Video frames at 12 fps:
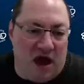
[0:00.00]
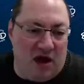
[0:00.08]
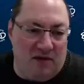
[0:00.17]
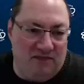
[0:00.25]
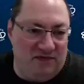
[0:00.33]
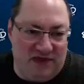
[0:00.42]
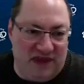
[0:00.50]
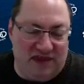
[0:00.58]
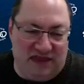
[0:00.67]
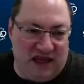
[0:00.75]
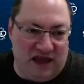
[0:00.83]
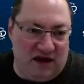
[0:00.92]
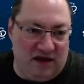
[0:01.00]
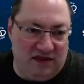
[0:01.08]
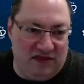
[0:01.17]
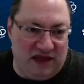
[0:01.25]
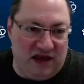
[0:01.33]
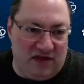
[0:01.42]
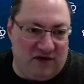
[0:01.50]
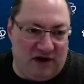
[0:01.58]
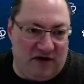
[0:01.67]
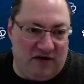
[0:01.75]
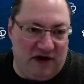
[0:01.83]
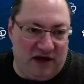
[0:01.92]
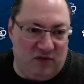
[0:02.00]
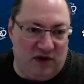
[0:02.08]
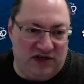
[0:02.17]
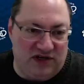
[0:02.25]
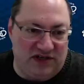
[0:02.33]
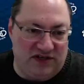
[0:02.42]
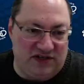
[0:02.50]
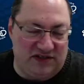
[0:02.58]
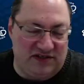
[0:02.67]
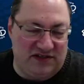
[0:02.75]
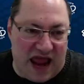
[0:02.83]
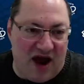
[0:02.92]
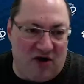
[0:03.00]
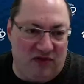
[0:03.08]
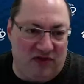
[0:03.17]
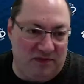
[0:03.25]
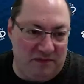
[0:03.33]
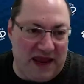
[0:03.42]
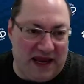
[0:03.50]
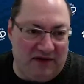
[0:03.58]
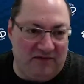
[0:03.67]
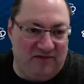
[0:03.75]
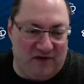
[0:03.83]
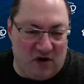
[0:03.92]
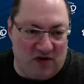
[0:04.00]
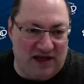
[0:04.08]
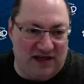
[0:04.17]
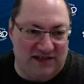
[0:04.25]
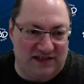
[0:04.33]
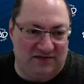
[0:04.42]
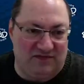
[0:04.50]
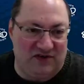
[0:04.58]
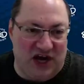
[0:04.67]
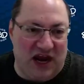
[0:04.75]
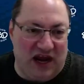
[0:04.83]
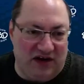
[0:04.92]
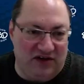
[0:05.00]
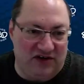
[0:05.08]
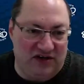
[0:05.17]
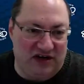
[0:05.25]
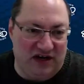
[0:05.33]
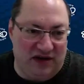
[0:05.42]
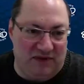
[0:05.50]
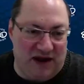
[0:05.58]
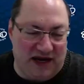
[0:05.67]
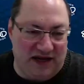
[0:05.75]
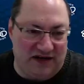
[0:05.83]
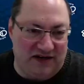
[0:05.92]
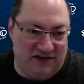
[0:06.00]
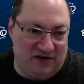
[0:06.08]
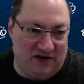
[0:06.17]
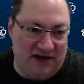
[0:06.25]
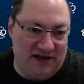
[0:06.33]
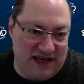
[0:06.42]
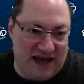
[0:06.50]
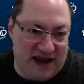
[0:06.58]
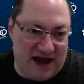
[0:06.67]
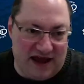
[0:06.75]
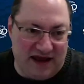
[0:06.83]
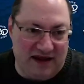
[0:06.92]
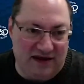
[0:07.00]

Then the other area, which is now the main focus of change in my industry, is AI.